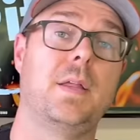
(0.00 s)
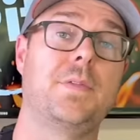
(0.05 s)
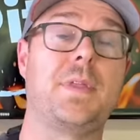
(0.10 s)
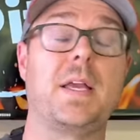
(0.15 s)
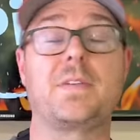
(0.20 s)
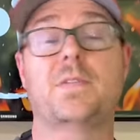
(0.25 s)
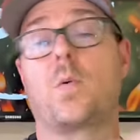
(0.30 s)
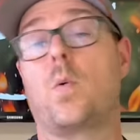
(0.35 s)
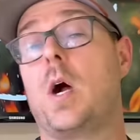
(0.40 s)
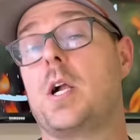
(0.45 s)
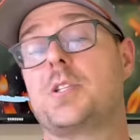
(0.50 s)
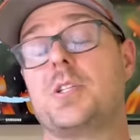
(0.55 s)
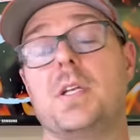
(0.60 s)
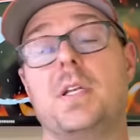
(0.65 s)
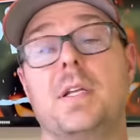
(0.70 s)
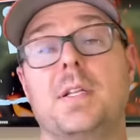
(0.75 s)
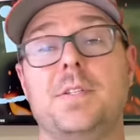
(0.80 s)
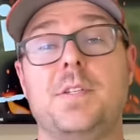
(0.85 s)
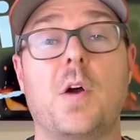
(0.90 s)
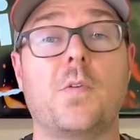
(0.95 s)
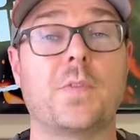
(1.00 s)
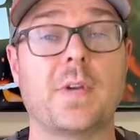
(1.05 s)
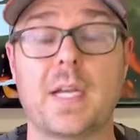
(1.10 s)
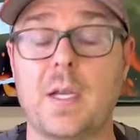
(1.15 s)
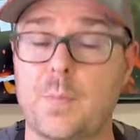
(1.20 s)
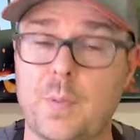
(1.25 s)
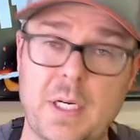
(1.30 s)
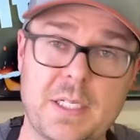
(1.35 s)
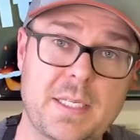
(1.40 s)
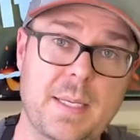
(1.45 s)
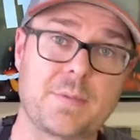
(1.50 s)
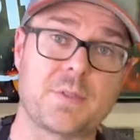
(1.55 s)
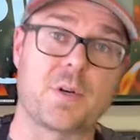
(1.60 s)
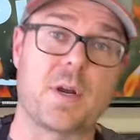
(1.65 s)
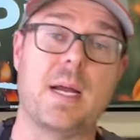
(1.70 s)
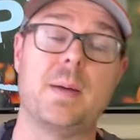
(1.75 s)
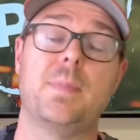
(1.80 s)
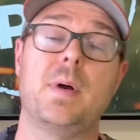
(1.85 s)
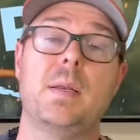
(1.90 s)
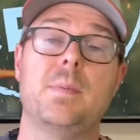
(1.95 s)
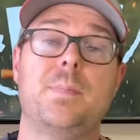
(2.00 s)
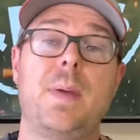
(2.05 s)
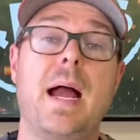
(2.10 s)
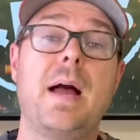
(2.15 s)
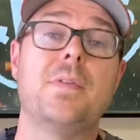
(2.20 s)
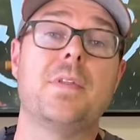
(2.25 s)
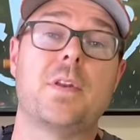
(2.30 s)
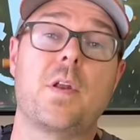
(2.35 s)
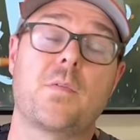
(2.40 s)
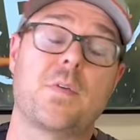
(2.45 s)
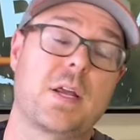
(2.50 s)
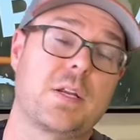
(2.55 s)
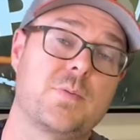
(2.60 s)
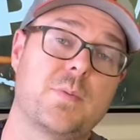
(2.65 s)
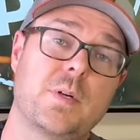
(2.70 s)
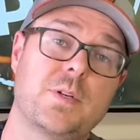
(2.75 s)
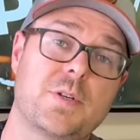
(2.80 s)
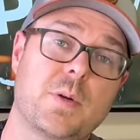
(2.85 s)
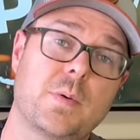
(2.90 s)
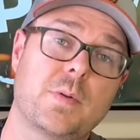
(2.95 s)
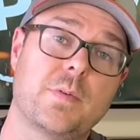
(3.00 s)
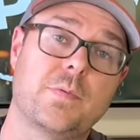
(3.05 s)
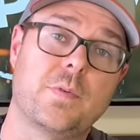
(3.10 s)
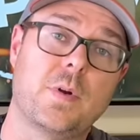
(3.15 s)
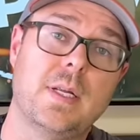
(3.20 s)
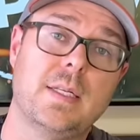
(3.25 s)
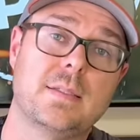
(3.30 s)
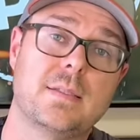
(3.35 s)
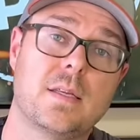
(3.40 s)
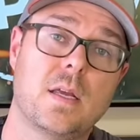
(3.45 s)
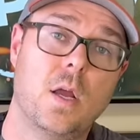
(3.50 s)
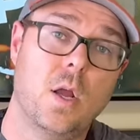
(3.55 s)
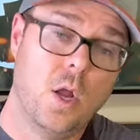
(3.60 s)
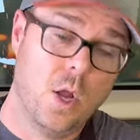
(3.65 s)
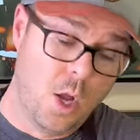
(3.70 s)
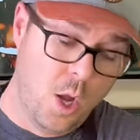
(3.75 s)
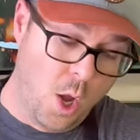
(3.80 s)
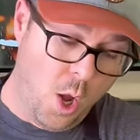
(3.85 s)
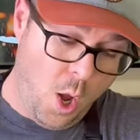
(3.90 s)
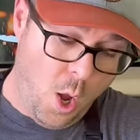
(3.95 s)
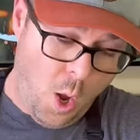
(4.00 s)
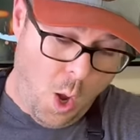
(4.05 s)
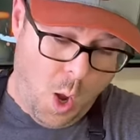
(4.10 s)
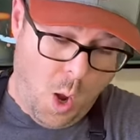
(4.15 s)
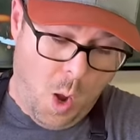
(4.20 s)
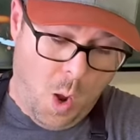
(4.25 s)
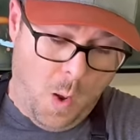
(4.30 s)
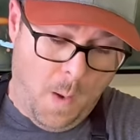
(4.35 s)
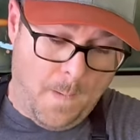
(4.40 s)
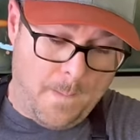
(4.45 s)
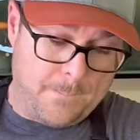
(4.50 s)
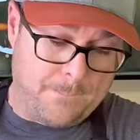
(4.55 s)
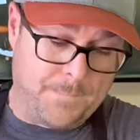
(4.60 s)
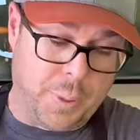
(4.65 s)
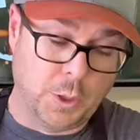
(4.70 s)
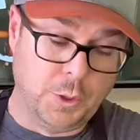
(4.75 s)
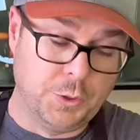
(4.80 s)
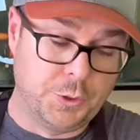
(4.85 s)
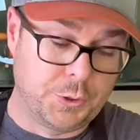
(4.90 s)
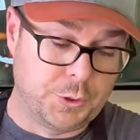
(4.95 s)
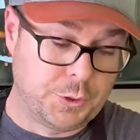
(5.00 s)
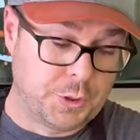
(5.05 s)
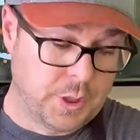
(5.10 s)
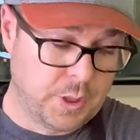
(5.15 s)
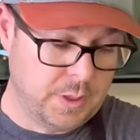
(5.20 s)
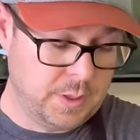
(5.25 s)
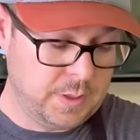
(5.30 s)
Thanks for watching. Don't forget to press that subscribe button, pound the notification button, share it with your friends. Peace.